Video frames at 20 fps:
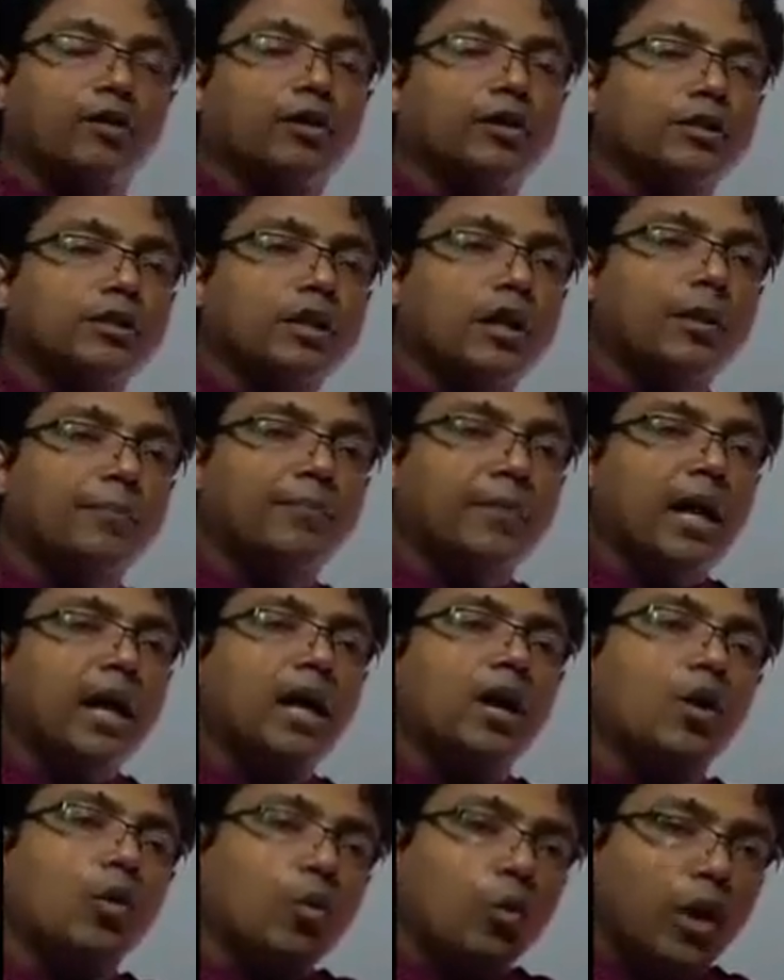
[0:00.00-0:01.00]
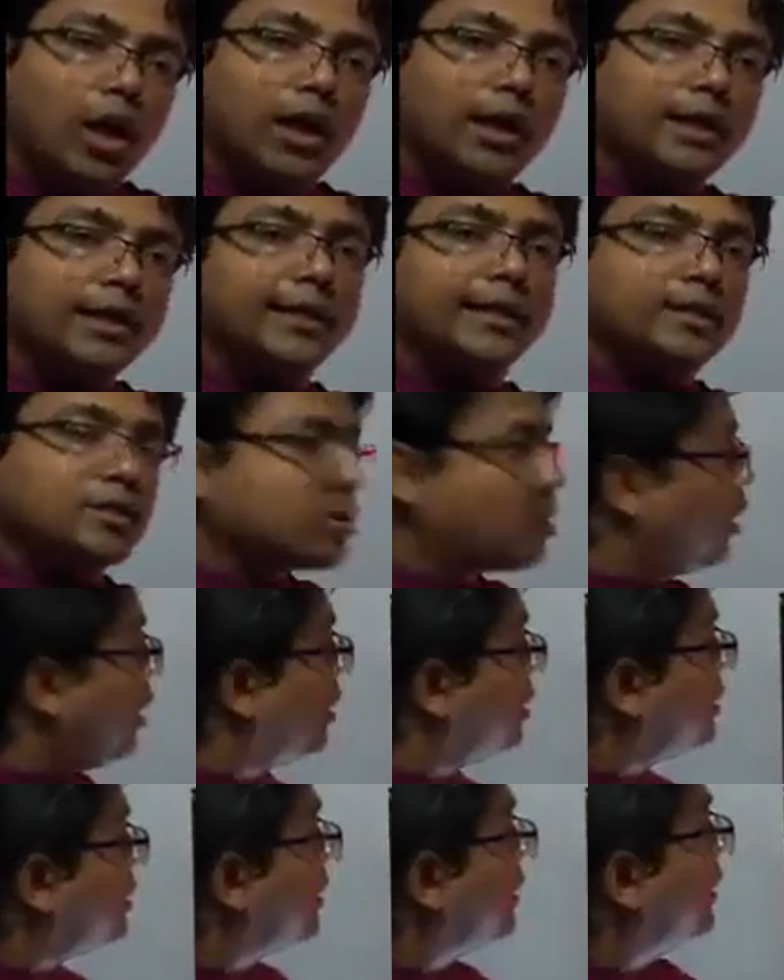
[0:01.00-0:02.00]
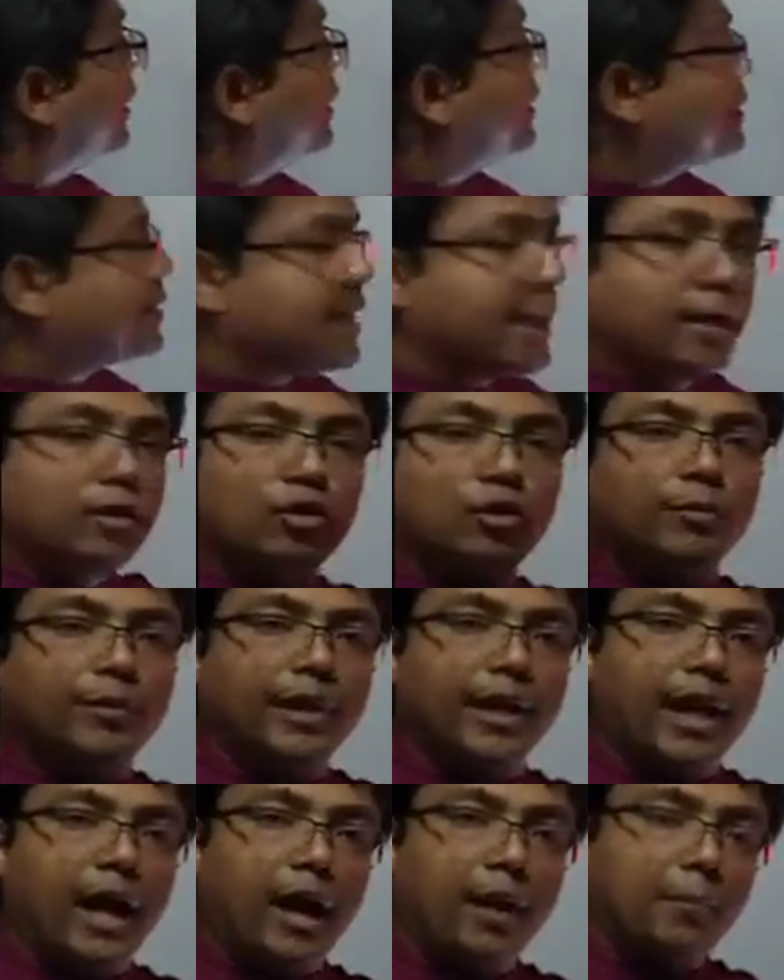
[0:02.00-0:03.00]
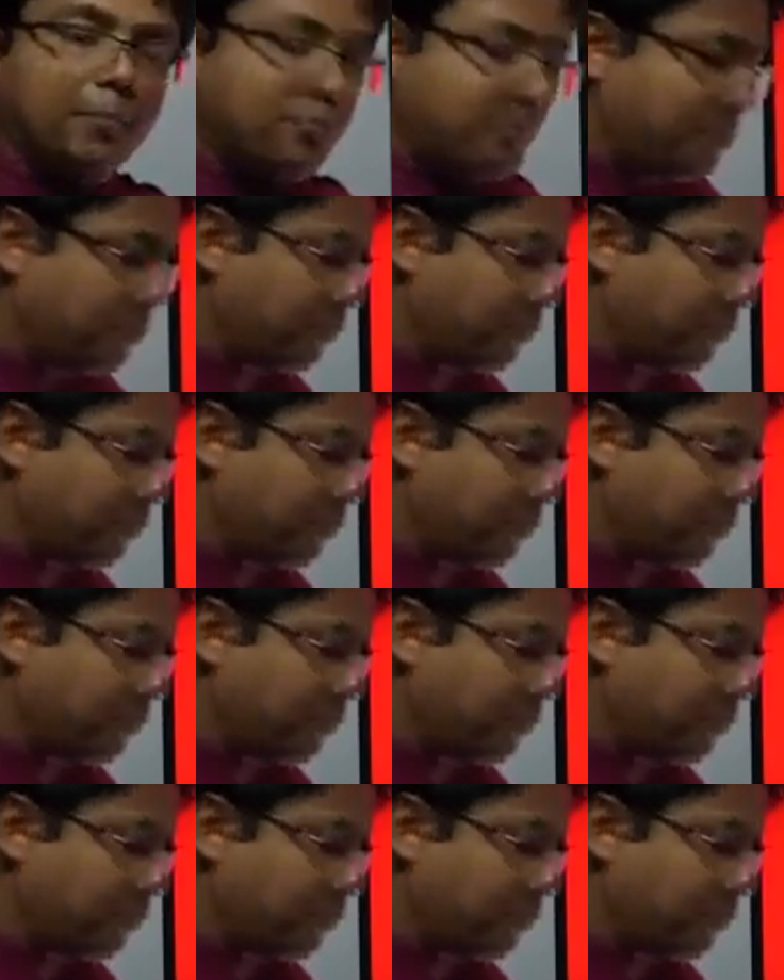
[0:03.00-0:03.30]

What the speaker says: records of the world is called encyclopedia.